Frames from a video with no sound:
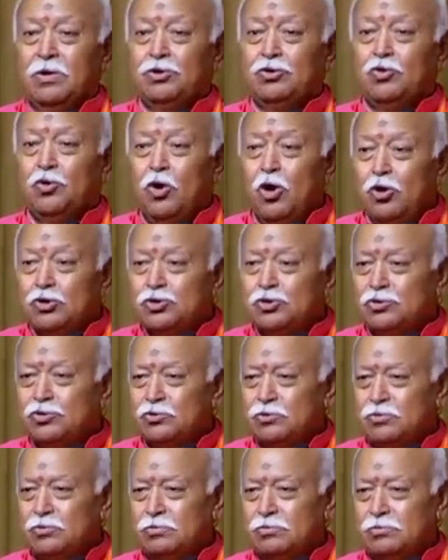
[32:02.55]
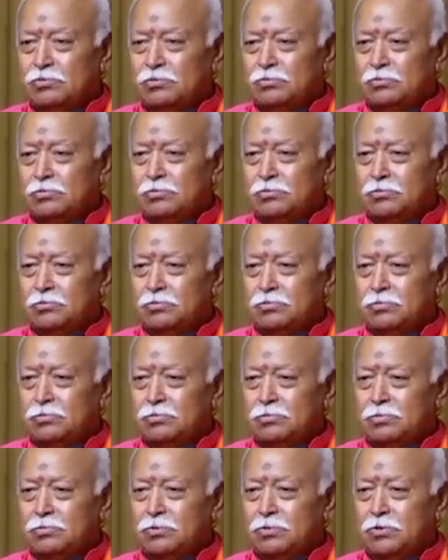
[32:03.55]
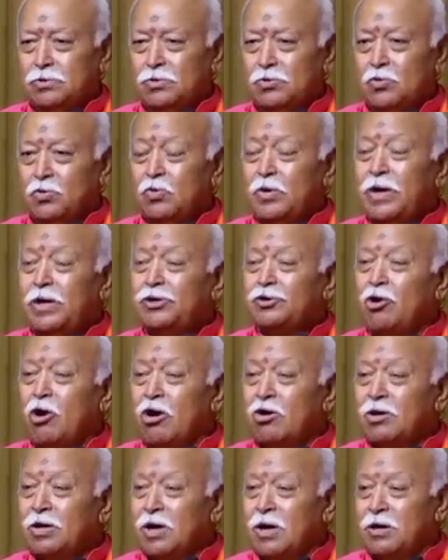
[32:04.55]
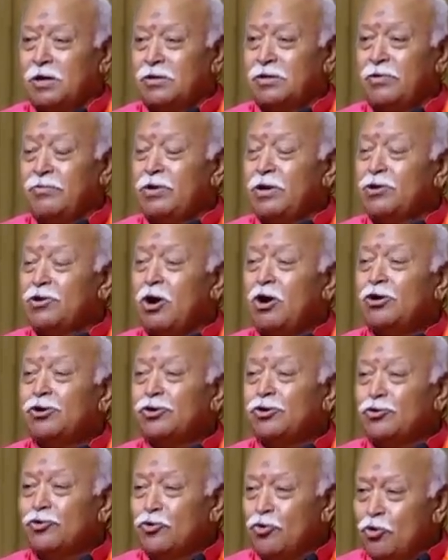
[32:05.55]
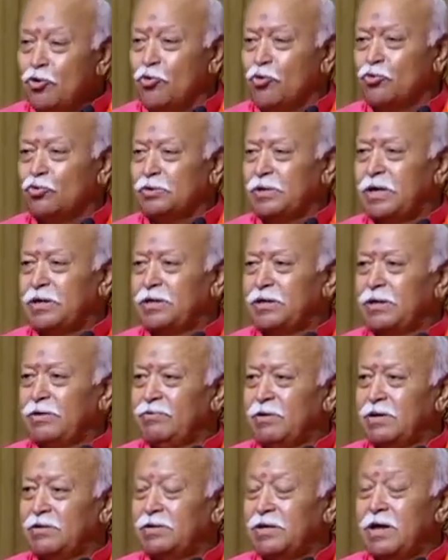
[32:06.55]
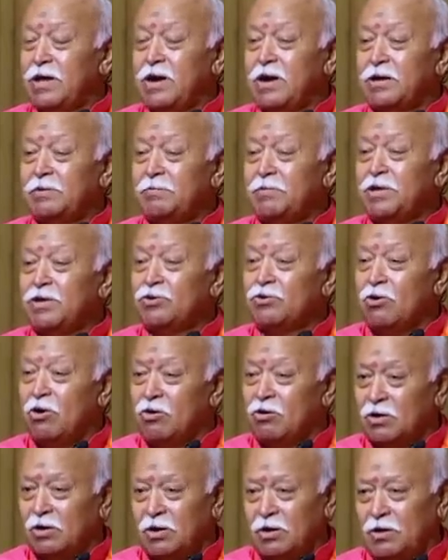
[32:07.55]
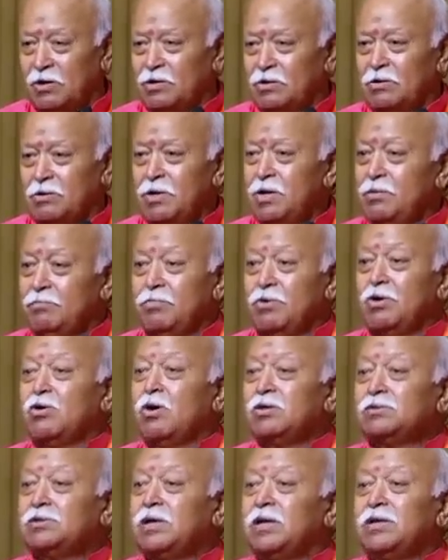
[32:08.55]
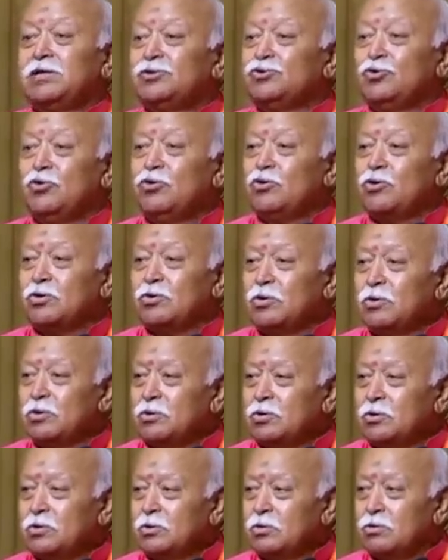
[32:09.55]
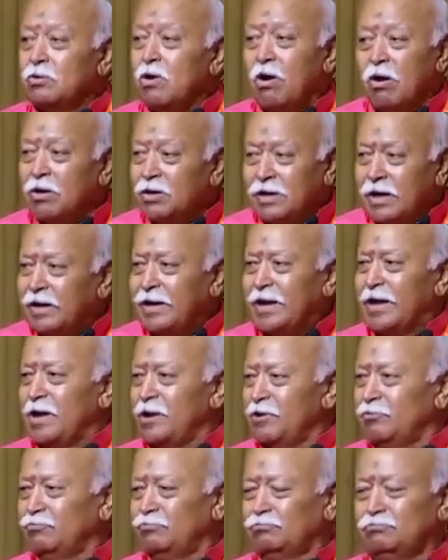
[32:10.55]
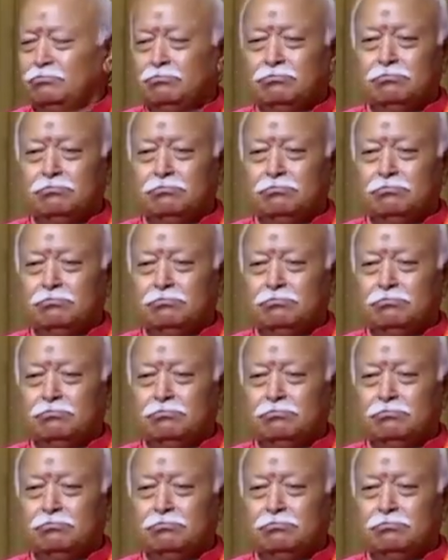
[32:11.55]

Even those who get conquered, they will not know that they are being conquered, because there is no conquering.